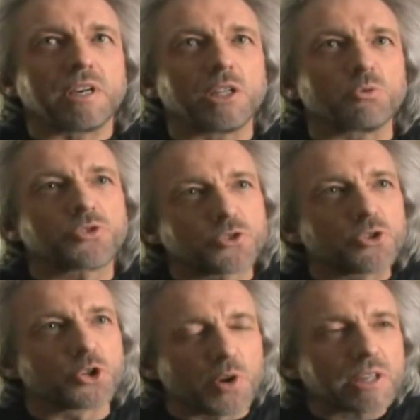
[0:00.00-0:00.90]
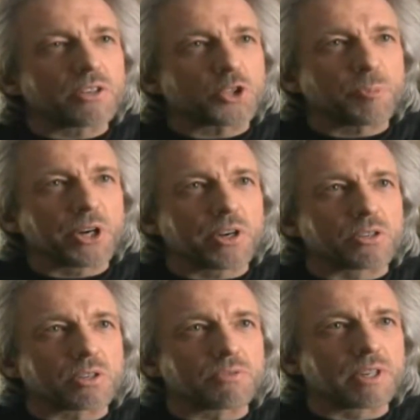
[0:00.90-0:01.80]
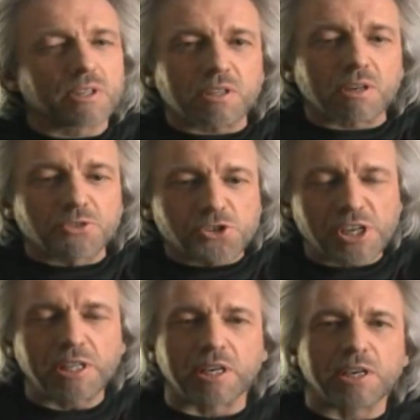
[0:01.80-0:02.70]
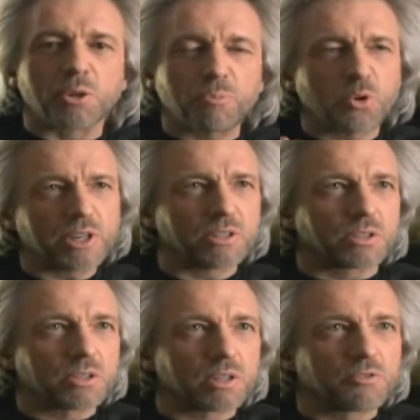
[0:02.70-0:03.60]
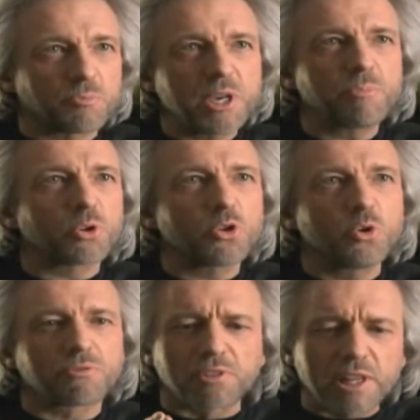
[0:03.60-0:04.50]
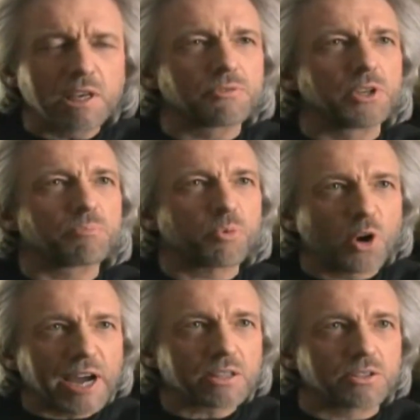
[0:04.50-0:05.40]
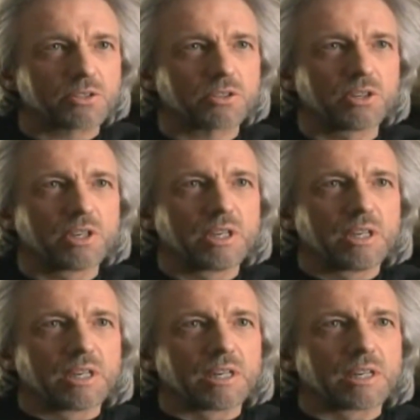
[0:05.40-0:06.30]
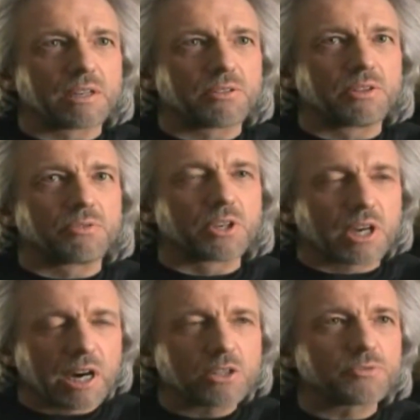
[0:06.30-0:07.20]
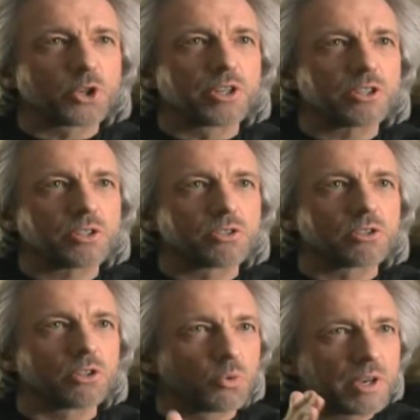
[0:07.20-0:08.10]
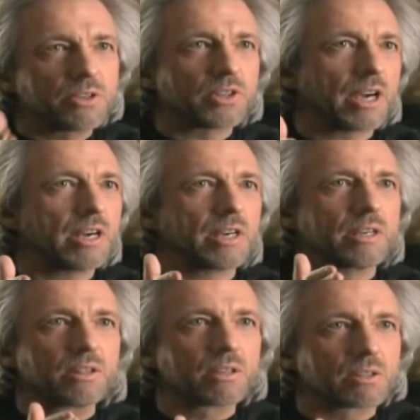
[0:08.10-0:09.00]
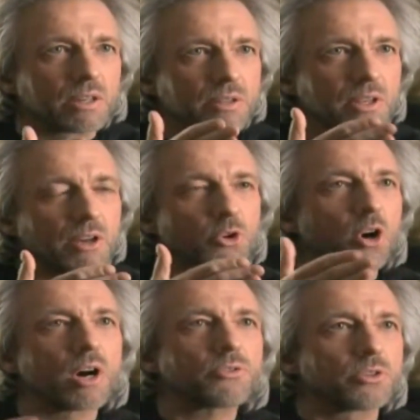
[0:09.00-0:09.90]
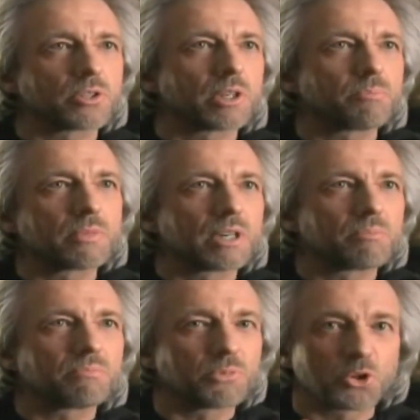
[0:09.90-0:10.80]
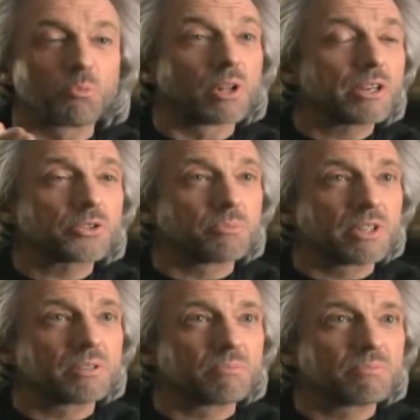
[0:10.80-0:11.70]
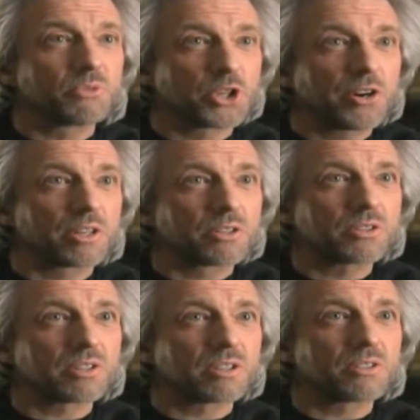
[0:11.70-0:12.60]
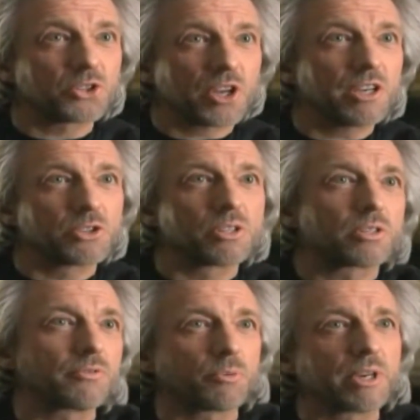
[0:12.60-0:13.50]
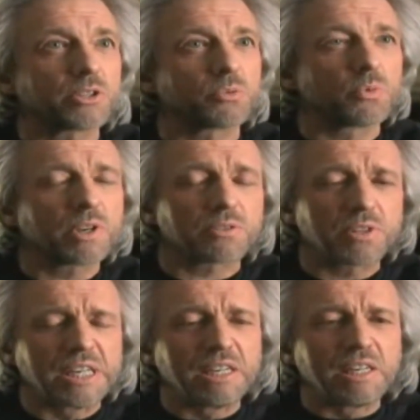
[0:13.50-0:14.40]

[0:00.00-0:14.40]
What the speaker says: And it was through the direct experience of sitting in the presence of people who have lived and practiced the kinds of traditions that Louise Hay and the other authors I'm so blessed to be sharing this, the stage and this information with,